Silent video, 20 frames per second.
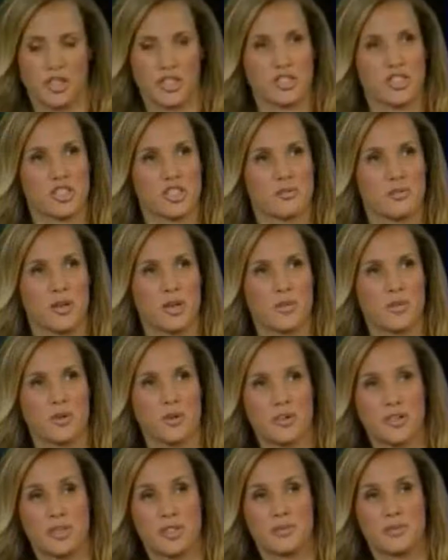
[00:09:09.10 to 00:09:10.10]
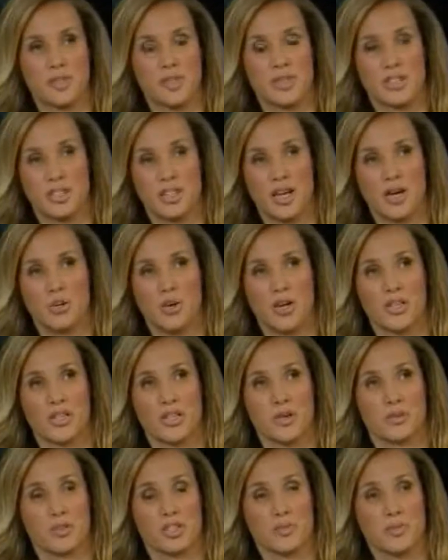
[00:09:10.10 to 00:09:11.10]
Justice Department, who just simply does not want to
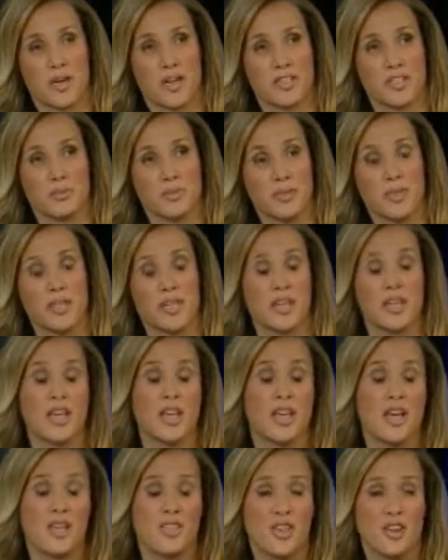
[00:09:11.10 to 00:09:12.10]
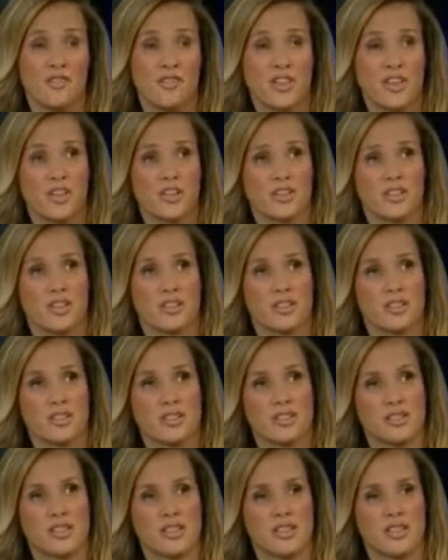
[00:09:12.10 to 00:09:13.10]
take responsibility. They figure that
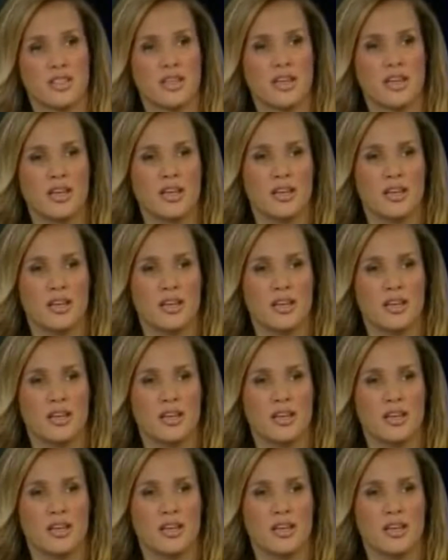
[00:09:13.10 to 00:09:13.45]
since the